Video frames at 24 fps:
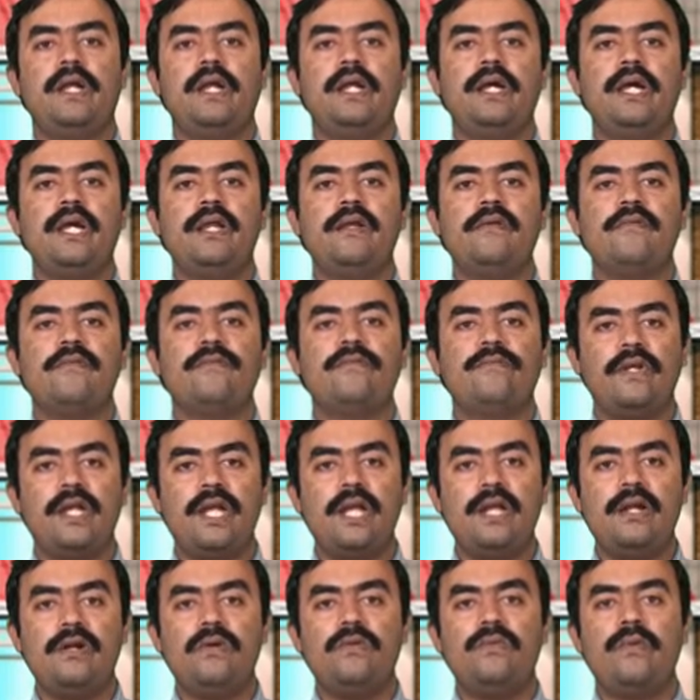are again
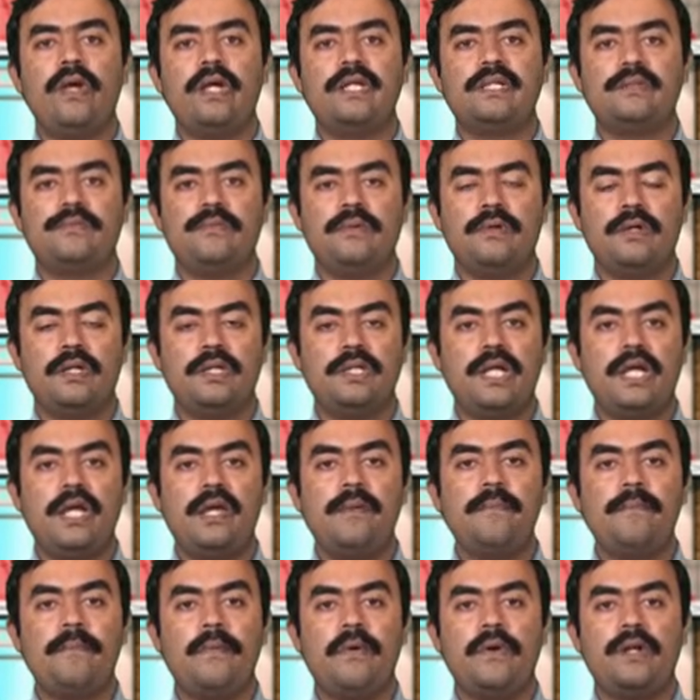free to
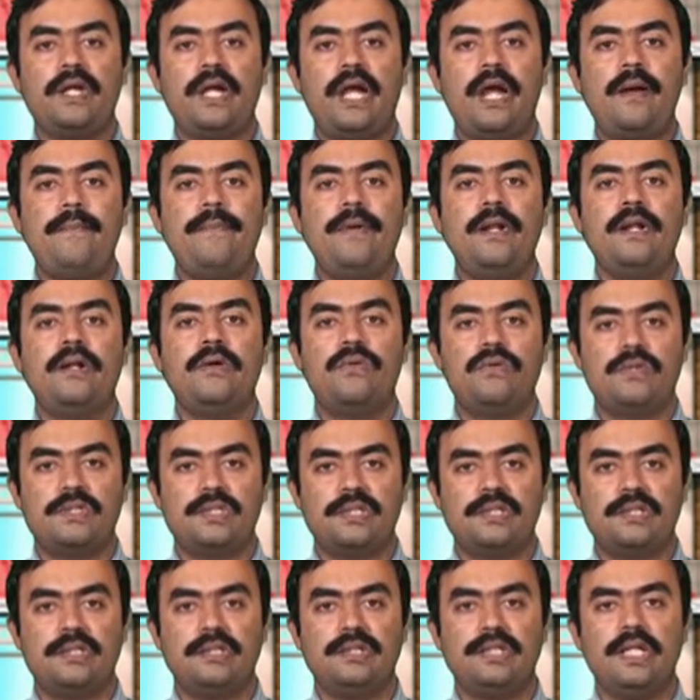import capital goods.